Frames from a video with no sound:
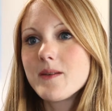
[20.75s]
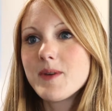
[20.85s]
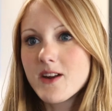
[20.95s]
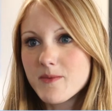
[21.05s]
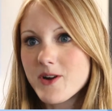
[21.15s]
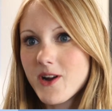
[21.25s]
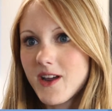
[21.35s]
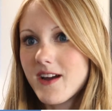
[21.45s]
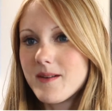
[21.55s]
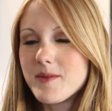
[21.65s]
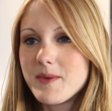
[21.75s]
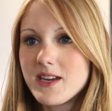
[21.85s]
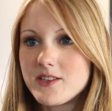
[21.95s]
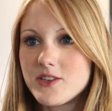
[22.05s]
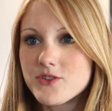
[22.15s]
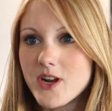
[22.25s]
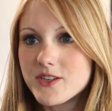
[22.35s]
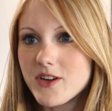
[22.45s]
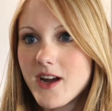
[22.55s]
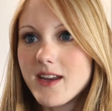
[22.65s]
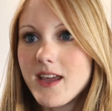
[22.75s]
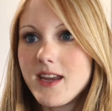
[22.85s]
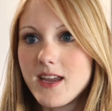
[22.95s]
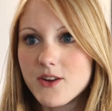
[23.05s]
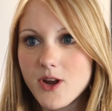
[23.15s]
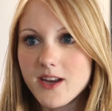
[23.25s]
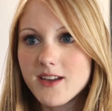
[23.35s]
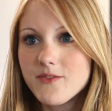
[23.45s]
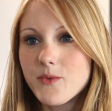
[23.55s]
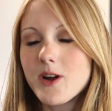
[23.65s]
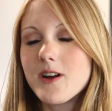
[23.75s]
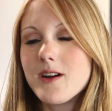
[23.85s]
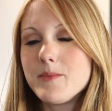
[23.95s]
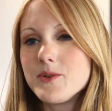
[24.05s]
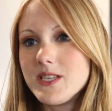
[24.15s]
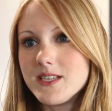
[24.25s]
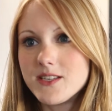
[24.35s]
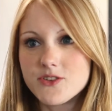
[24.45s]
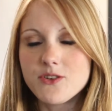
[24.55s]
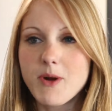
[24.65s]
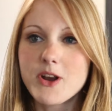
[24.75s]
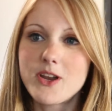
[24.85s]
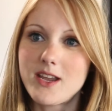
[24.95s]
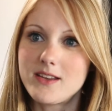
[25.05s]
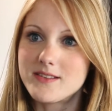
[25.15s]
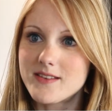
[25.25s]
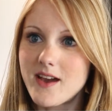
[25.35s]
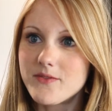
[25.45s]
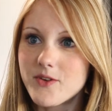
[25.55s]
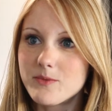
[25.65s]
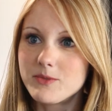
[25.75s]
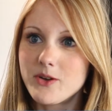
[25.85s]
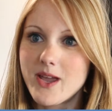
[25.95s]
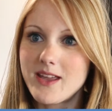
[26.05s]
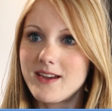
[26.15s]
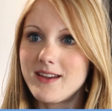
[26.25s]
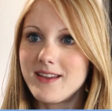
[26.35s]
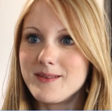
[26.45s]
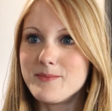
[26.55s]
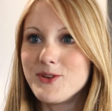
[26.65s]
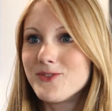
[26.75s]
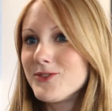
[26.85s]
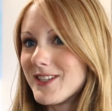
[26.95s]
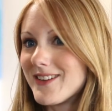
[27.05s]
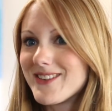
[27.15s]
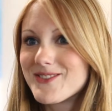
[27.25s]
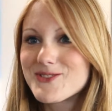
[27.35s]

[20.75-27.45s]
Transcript: Erin. I'm the managing director at 88 Creative. We're a boutique digital marketing and design firm located in beautiful downtown